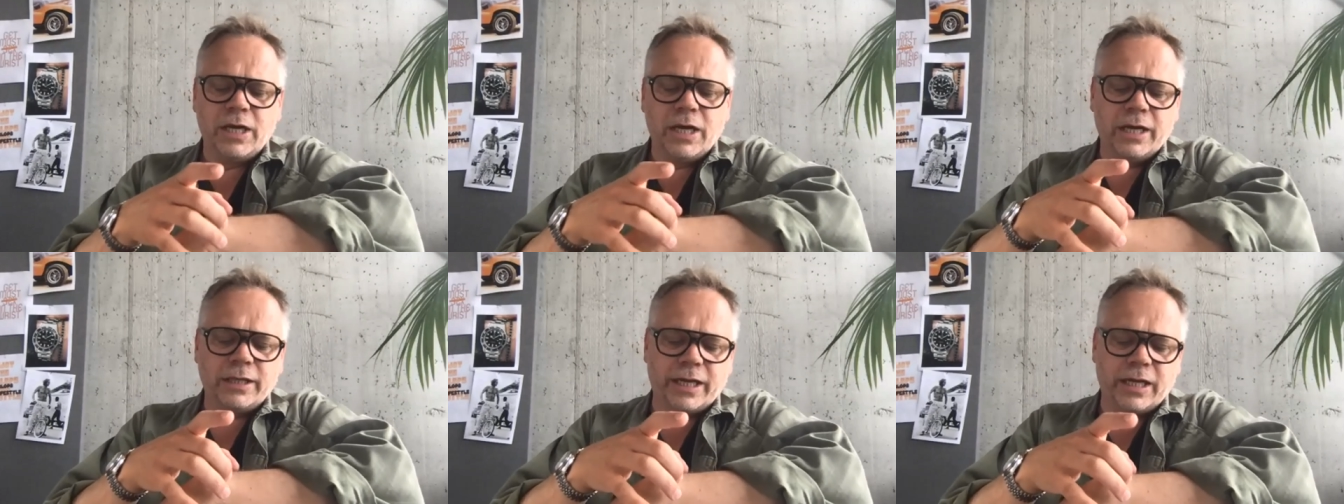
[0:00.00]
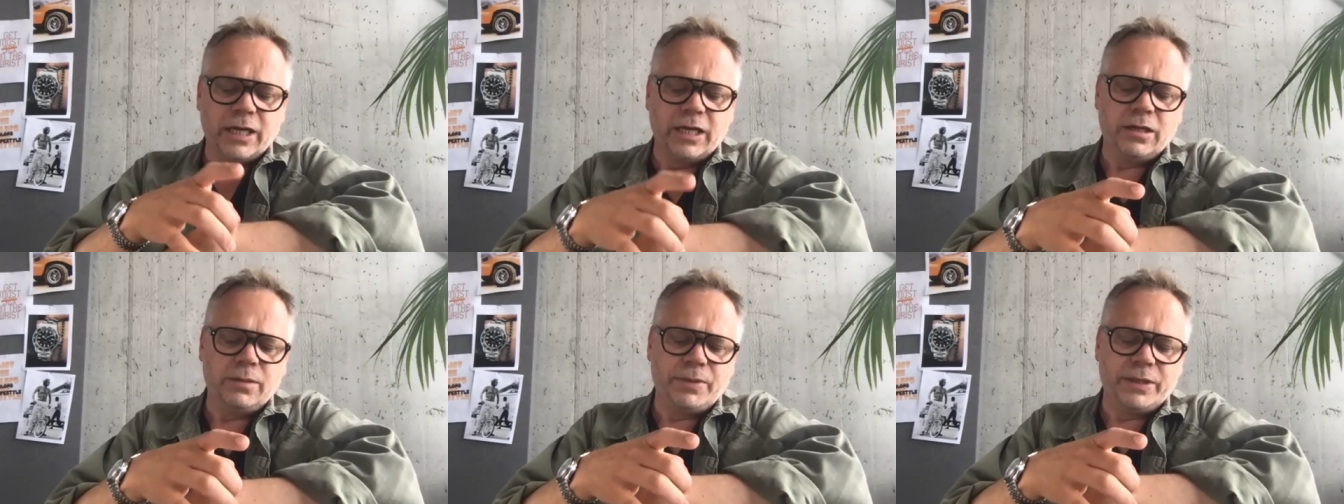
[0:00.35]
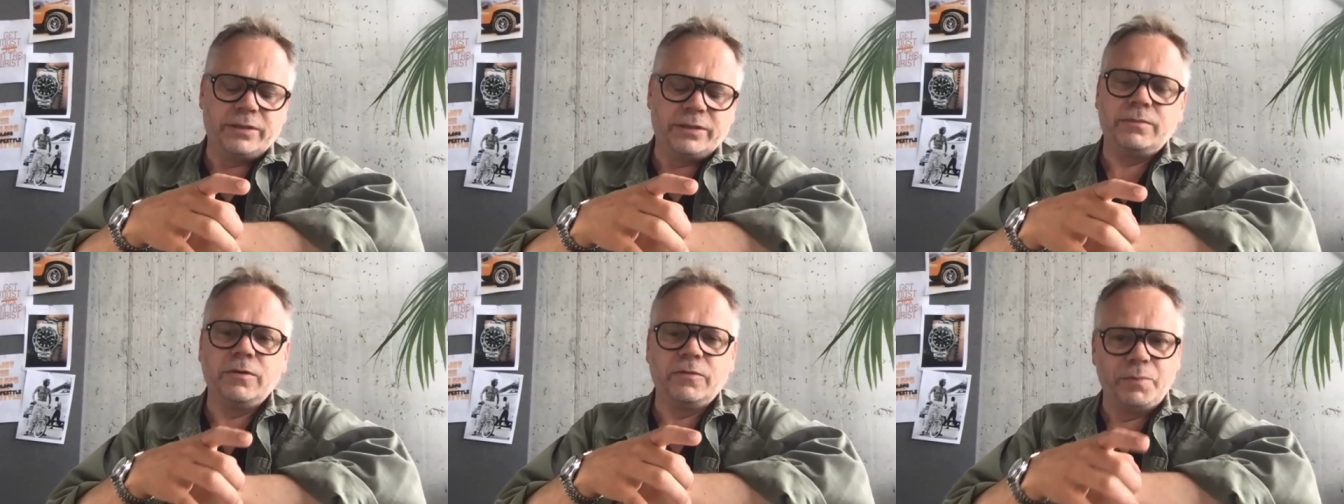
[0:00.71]
It had a little bit
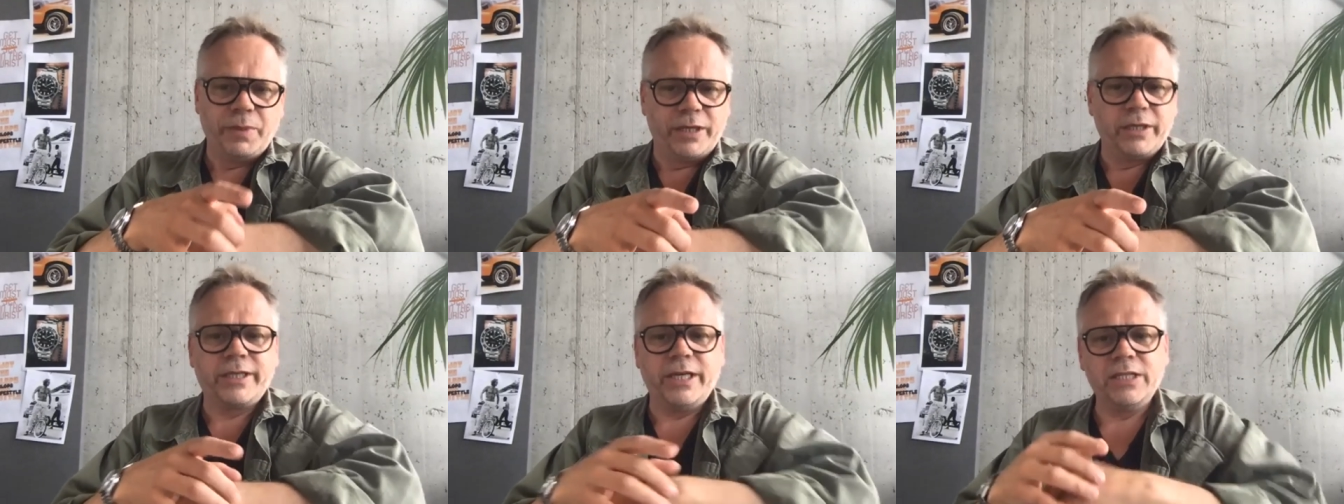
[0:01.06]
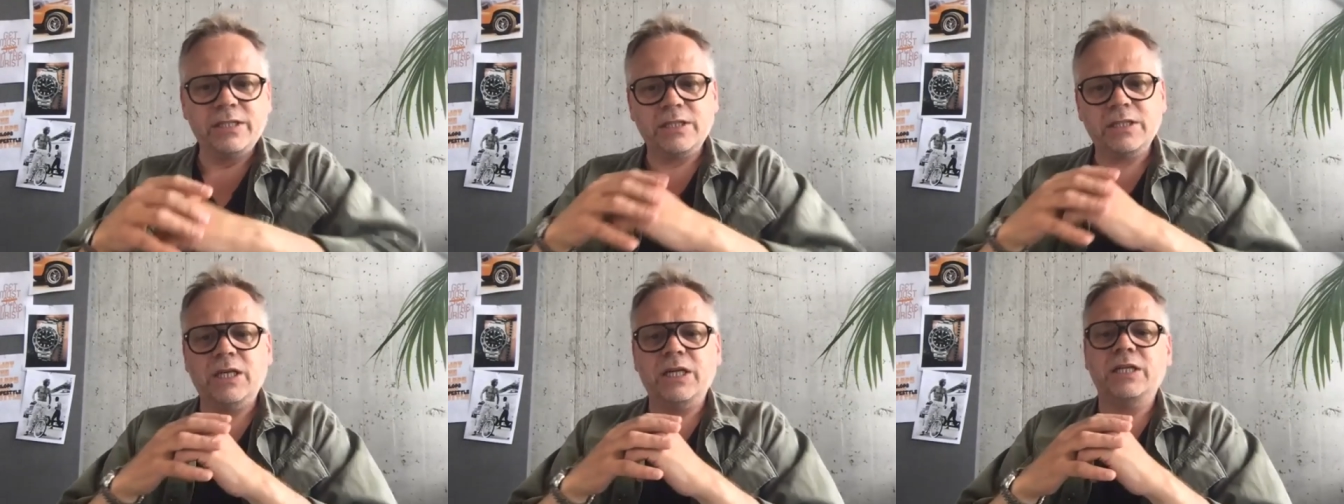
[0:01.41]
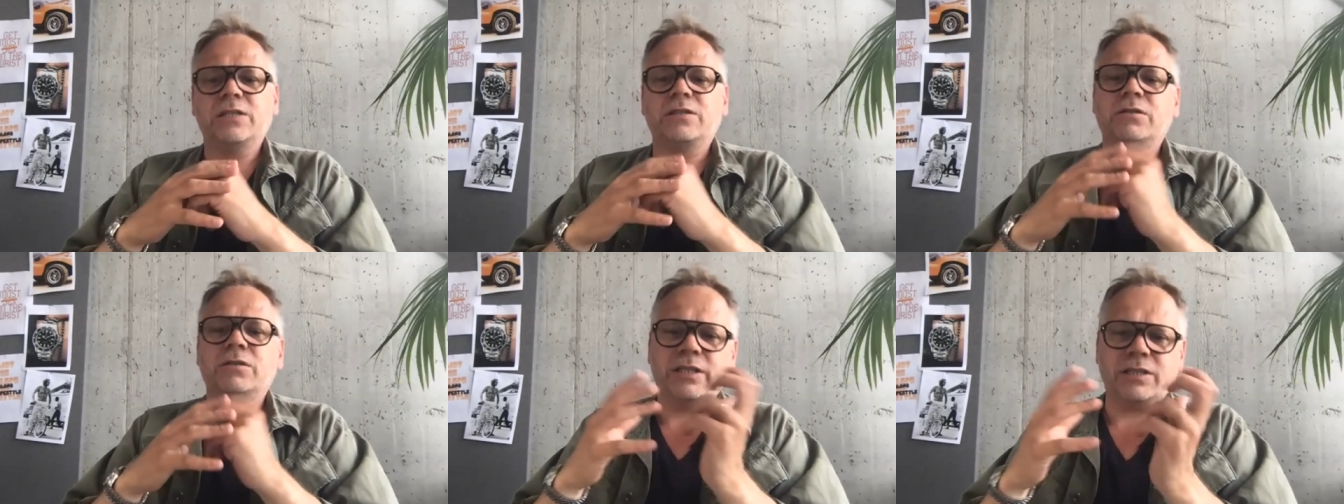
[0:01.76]
bigger case
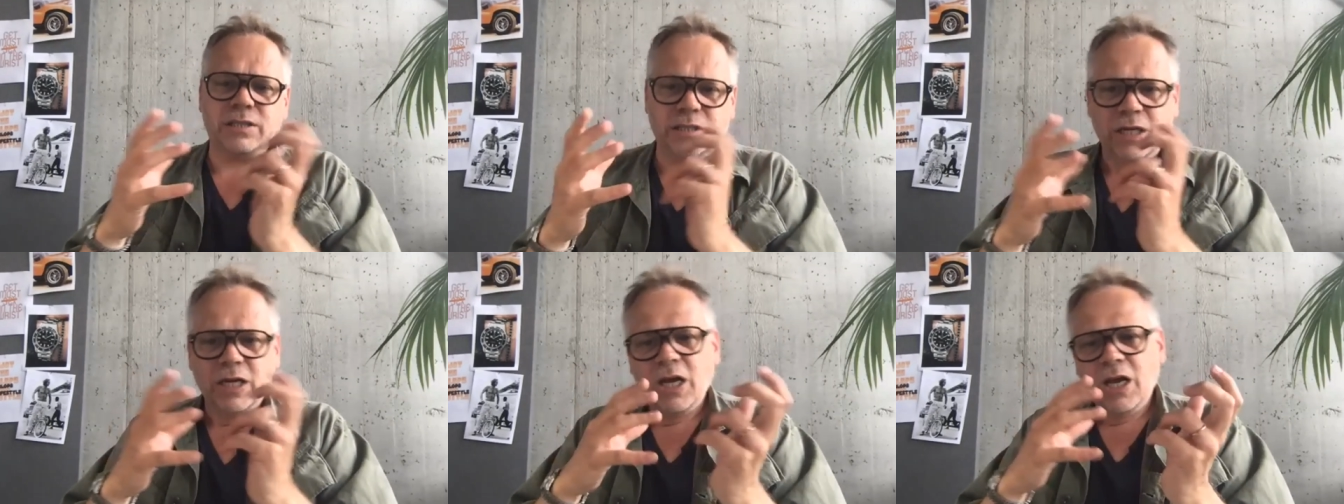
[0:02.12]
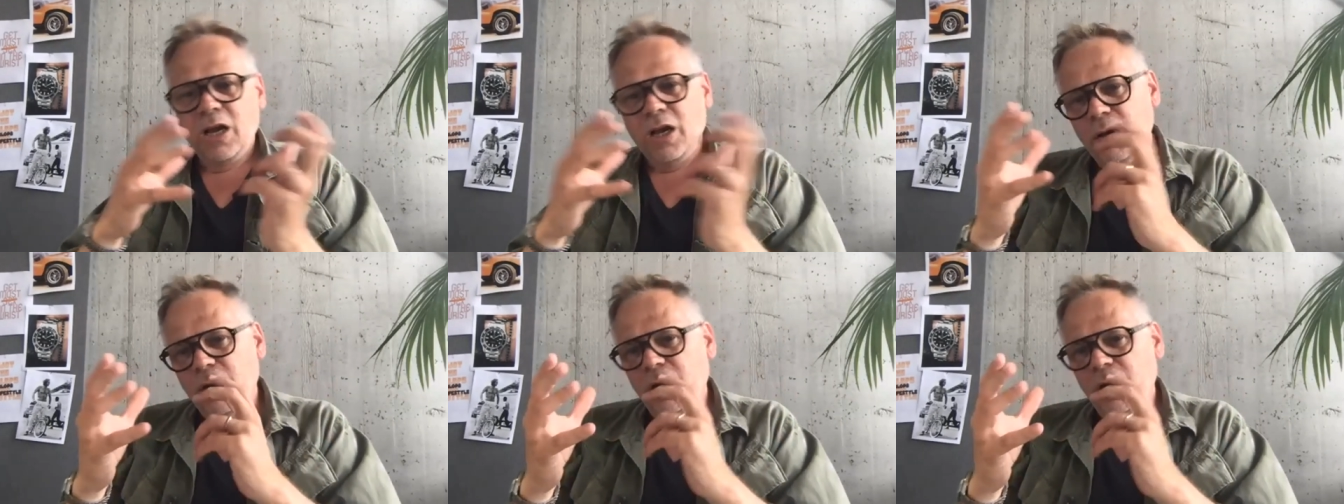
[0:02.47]
size. yes. that's yeah, yeah.